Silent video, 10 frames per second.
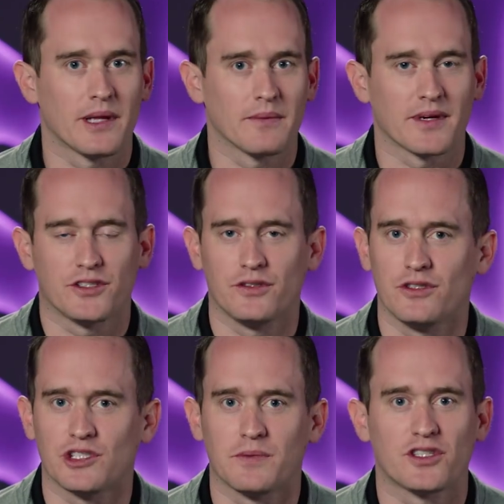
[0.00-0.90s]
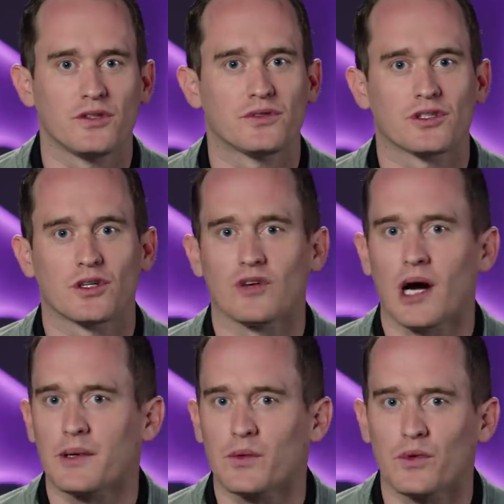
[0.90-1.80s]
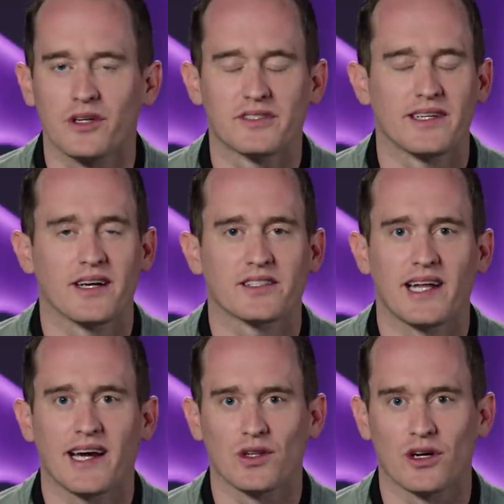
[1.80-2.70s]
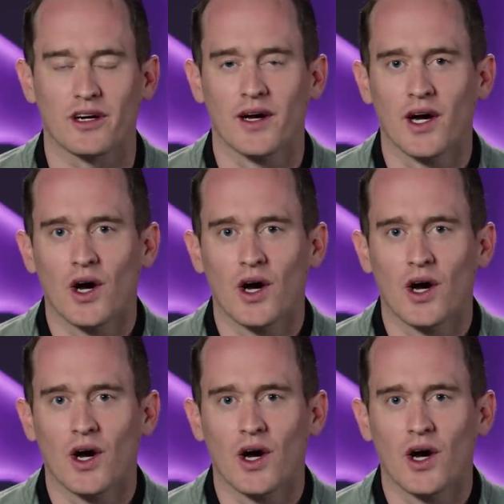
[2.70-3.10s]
them, like Juju Smith-Schuster and Robert Woods and Nelson Agholor.